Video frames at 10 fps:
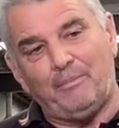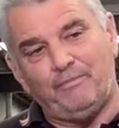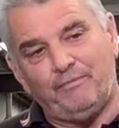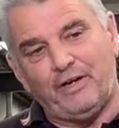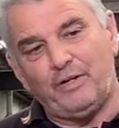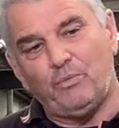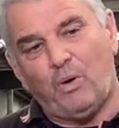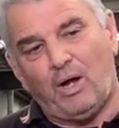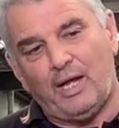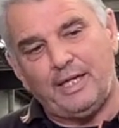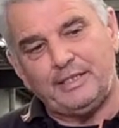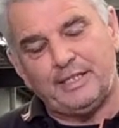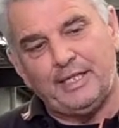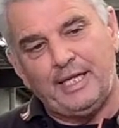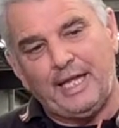very wide
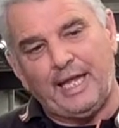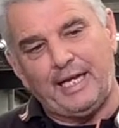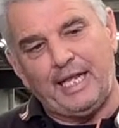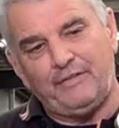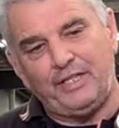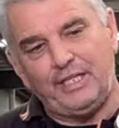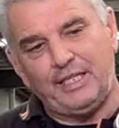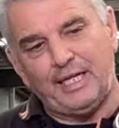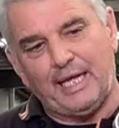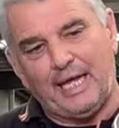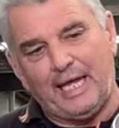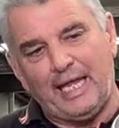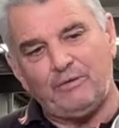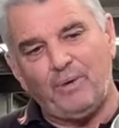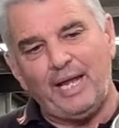and heavy
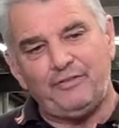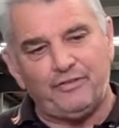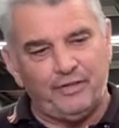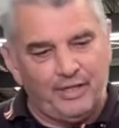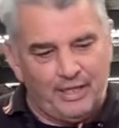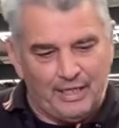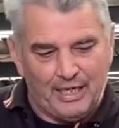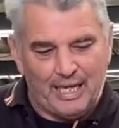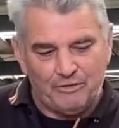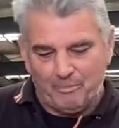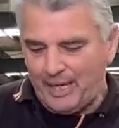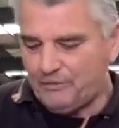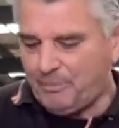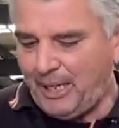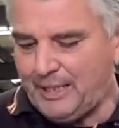head race, large base
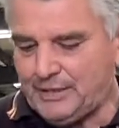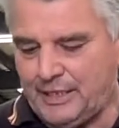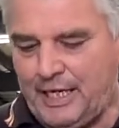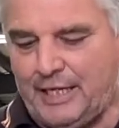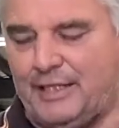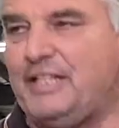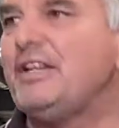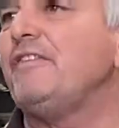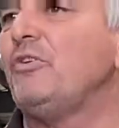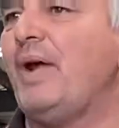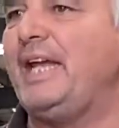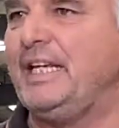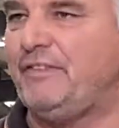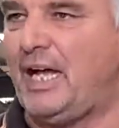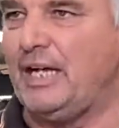plate. These have a rating of
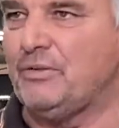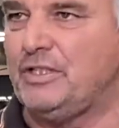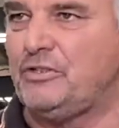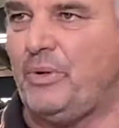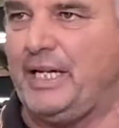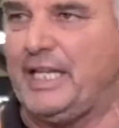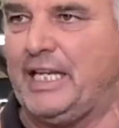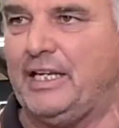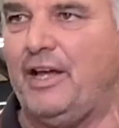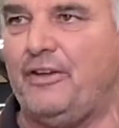120 kilos.